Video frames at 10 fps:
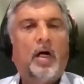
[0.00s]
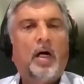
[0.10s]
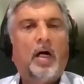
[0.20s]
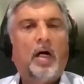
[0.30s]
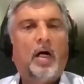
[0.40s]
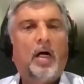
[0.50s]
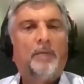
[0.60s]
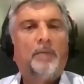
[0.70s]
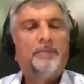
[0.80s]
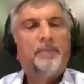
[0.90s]
Uh,
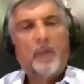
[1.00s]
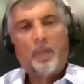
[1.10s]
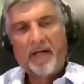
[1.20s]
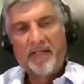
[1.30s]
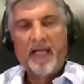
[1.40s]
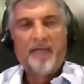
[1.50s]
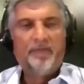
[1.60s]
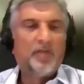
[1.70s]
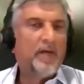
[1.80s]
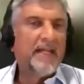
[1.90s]
but yeah, if
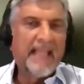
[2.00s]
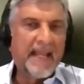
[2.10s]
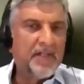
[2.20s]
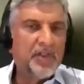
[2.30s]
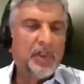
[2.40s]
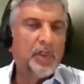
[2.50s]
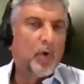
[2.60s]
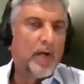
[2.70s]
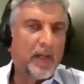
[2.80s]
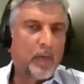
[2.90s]
they're trading energy
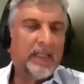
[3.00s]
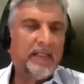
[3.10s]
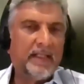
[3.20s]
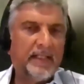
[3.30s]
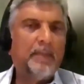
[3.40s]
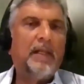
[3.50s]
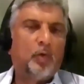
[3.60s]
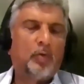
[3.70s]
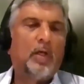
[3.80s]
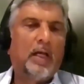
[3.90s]
or equity, then they
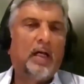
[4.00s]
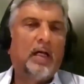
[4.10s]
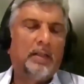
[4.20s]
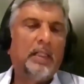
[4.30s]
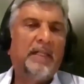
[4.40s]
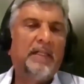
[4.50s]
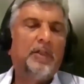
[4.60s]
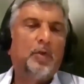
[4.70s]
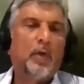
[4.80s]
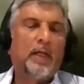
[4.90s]
may
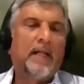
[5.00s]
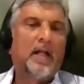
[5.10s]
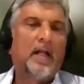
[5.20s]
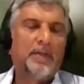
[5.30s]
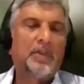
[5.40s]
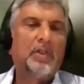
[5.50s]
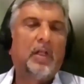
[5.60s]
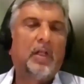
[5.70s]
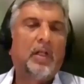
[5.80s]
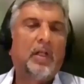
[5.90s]
need to look at
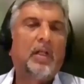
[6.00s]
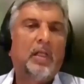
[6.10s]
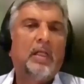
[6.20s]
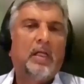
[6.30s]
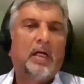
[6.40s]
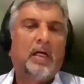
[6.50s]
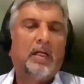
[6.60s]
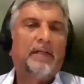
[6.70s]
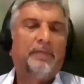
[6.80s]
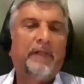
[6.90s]
additional
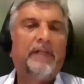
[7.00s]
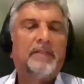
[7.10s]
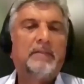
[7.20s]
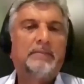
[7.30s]
data feeds.